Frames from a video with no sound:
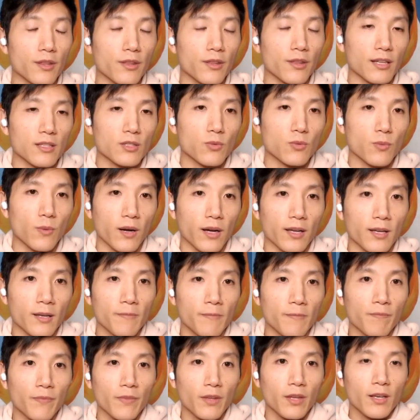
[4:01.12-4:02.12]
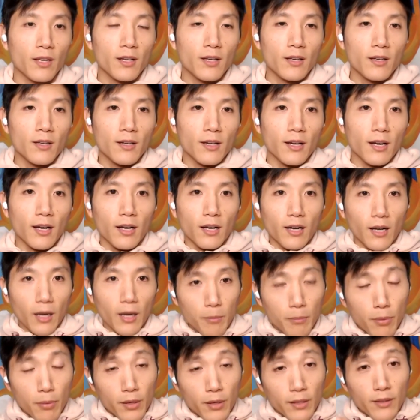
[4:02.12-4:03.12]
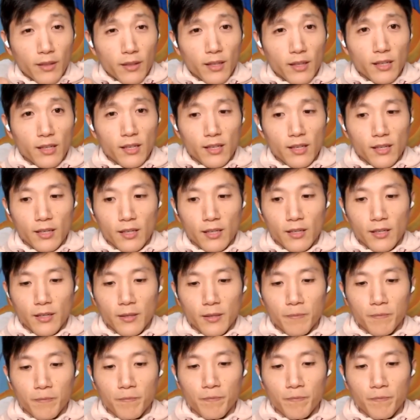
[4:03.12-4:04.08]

that's why I bring the